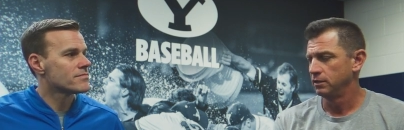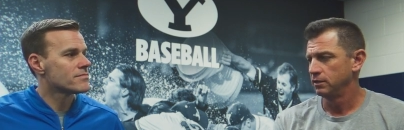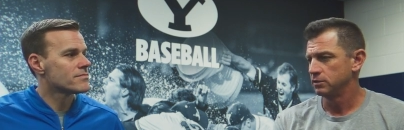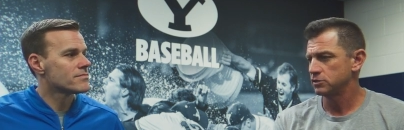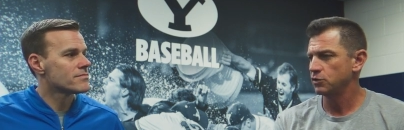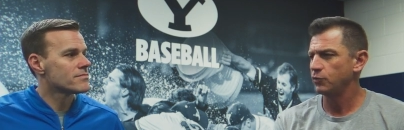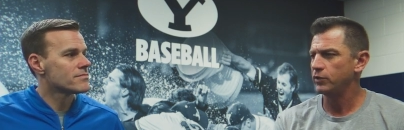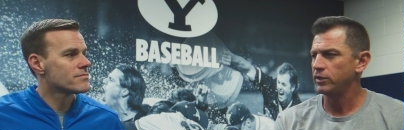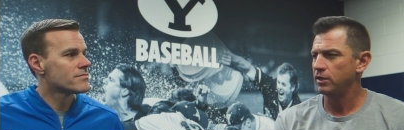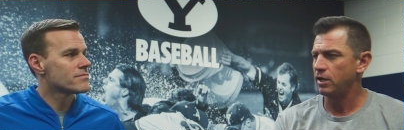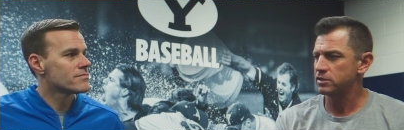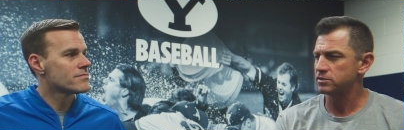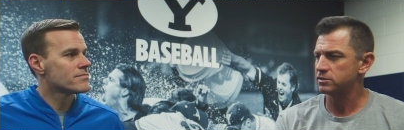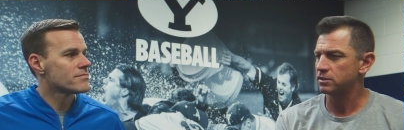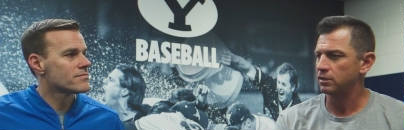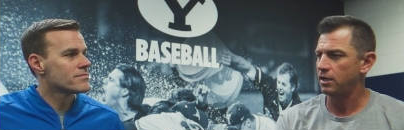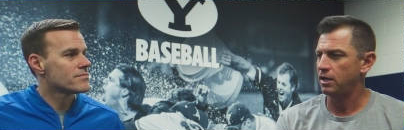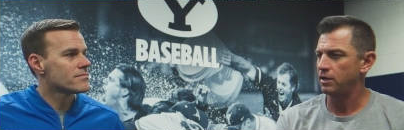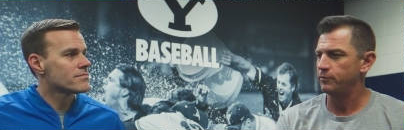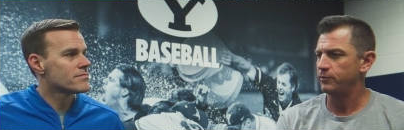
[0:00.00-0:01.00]
Speaker 1: So we lost a
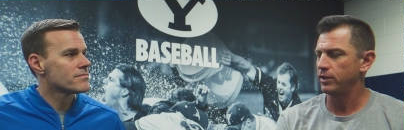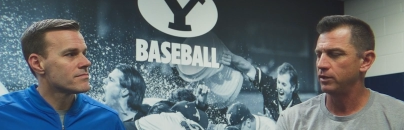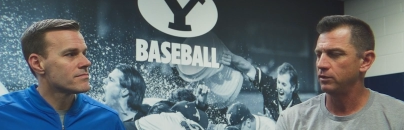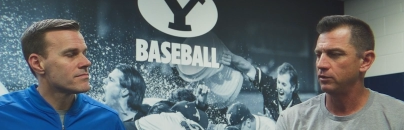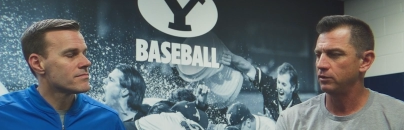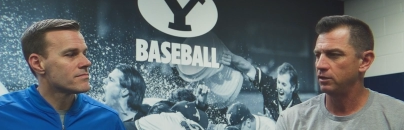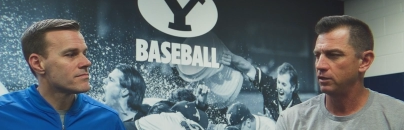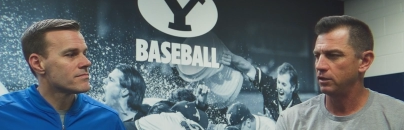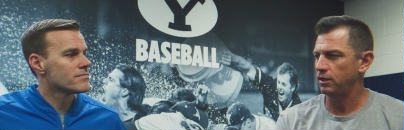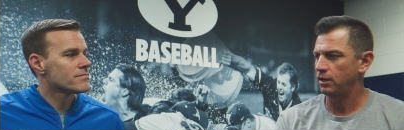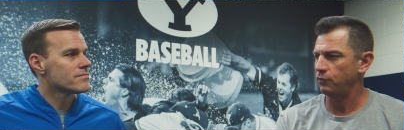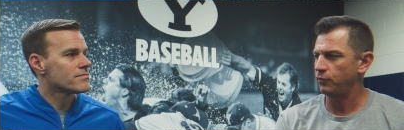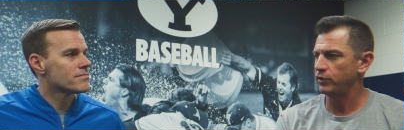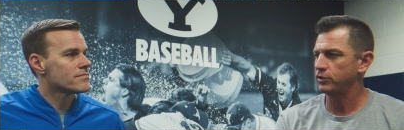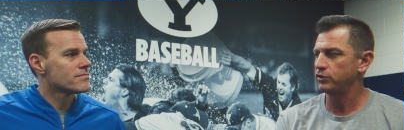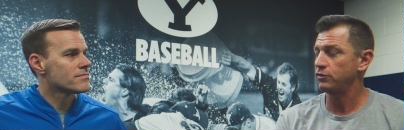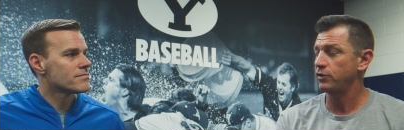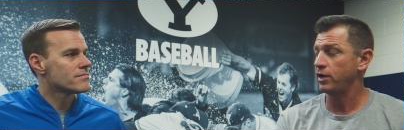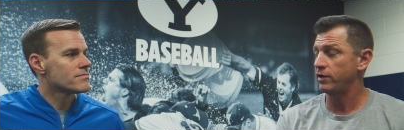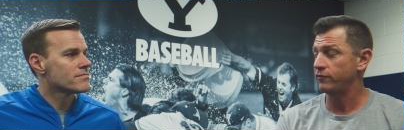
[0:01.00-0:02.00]
lot, but uh, we
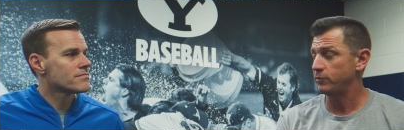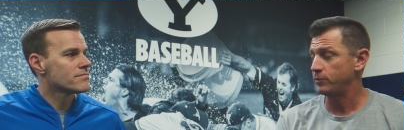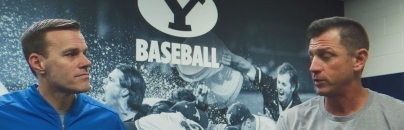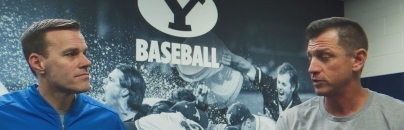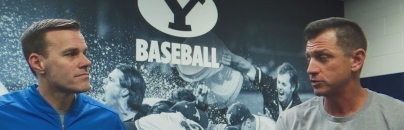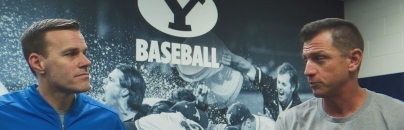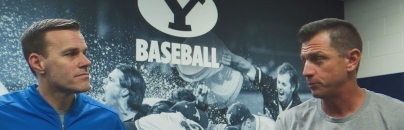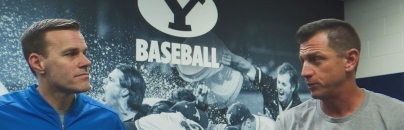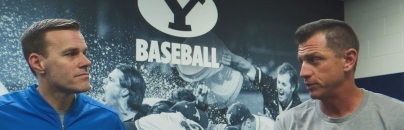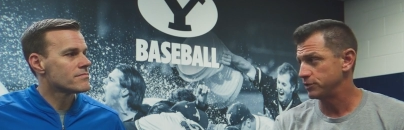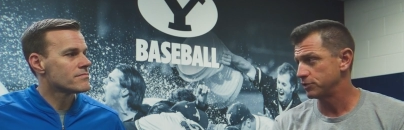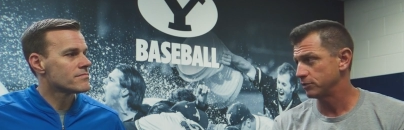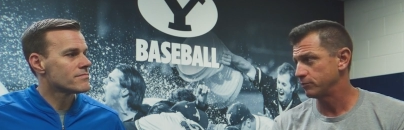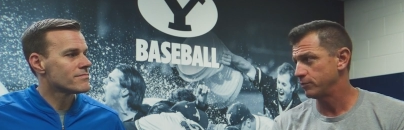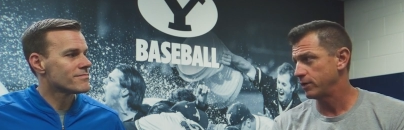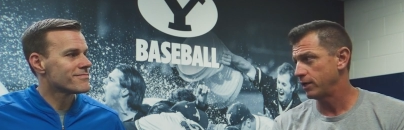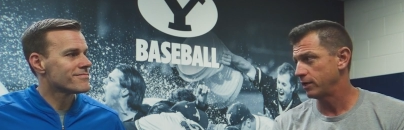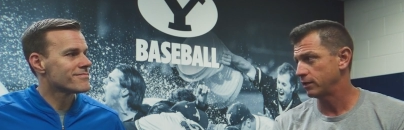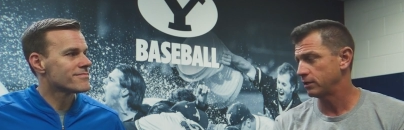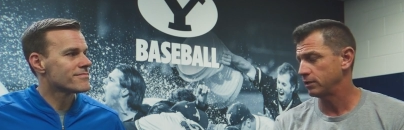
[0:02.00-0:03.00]
do have a bunch of pitching
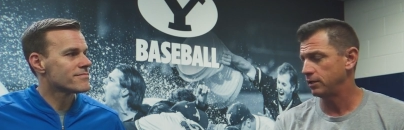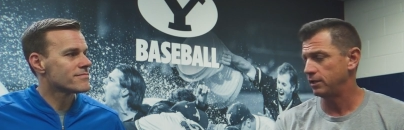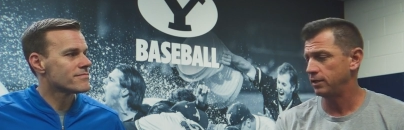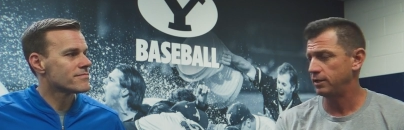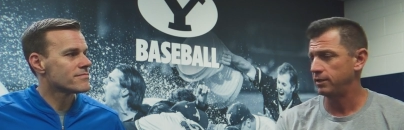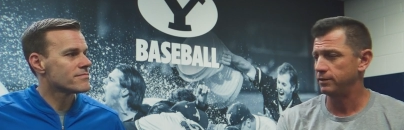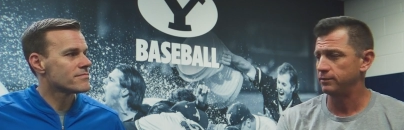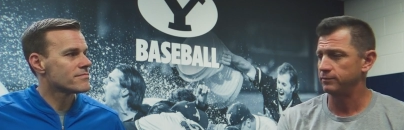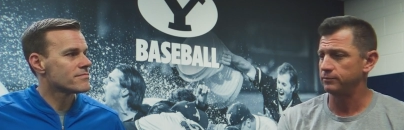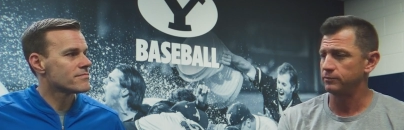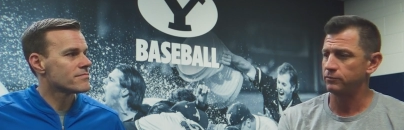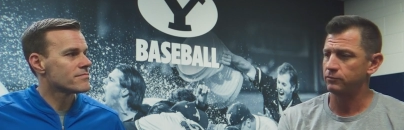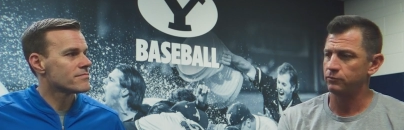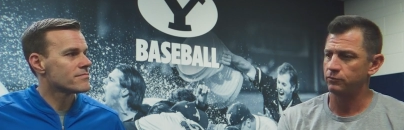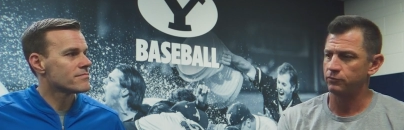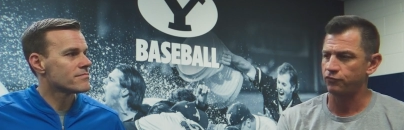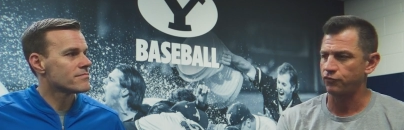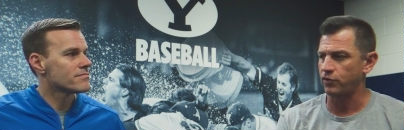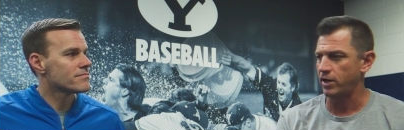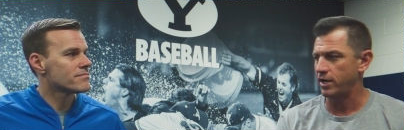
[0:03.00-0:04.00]
back. Um,
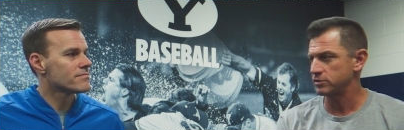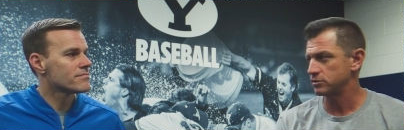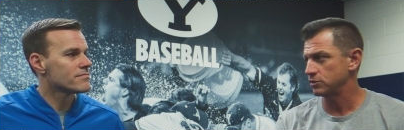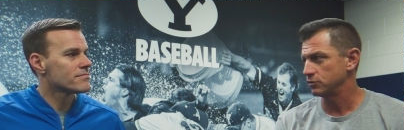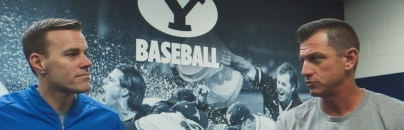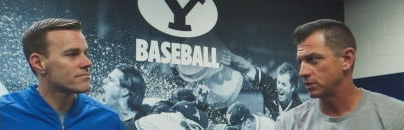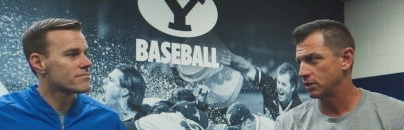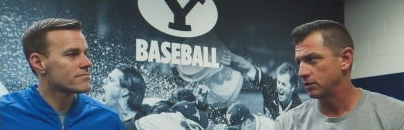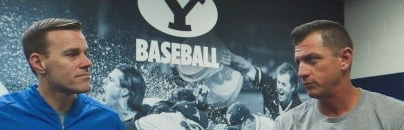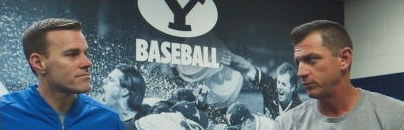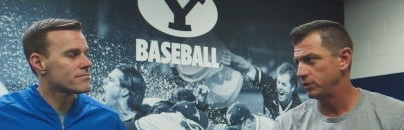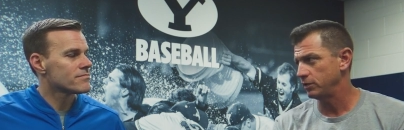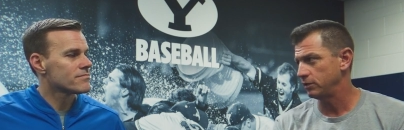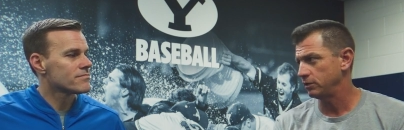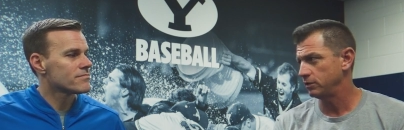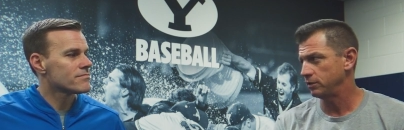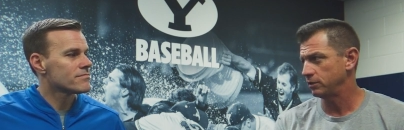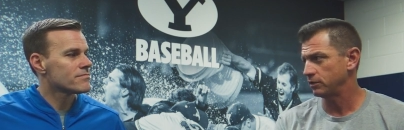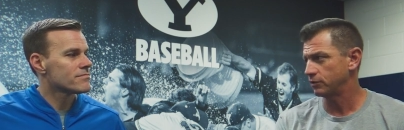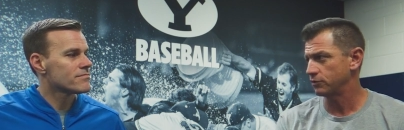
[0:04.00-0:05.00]
Frasso is going to
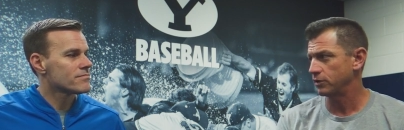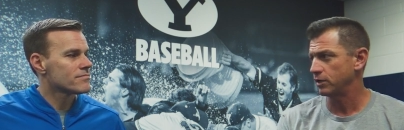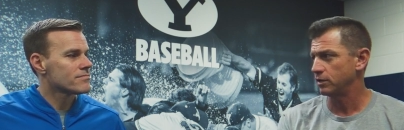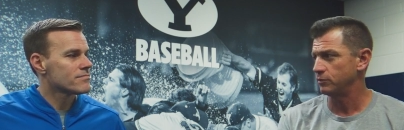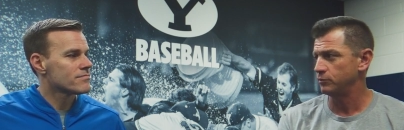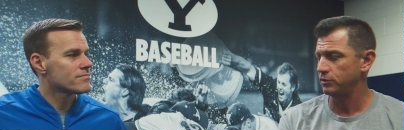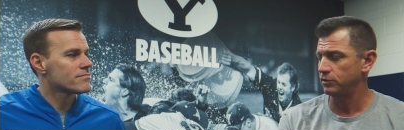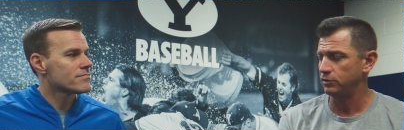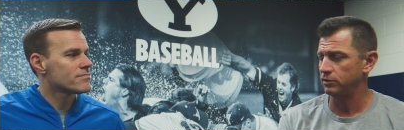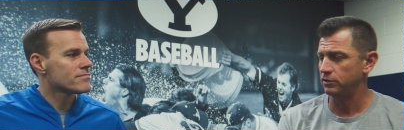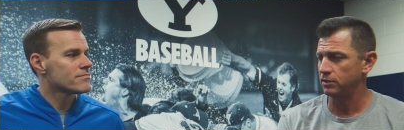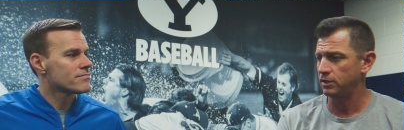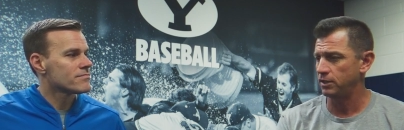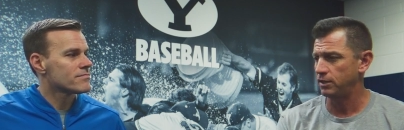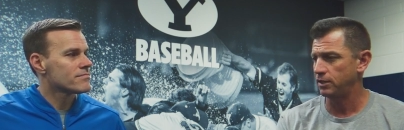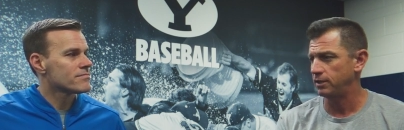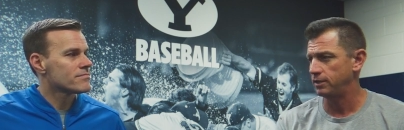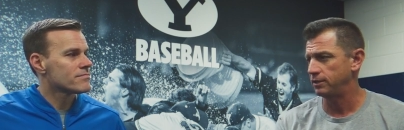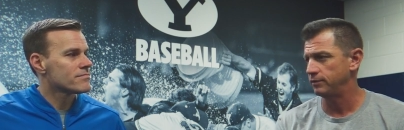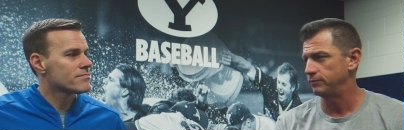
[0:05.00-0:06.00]
be incredible
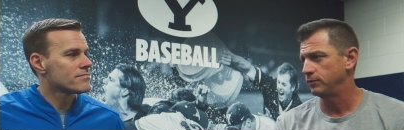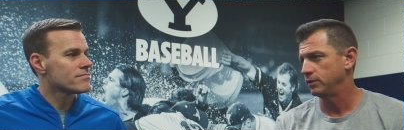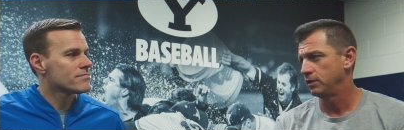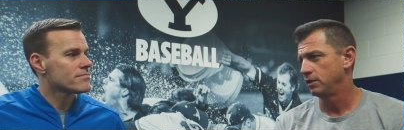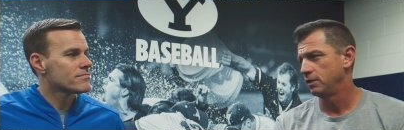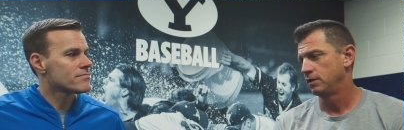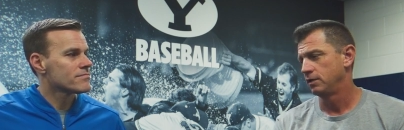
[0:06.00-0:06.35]
um,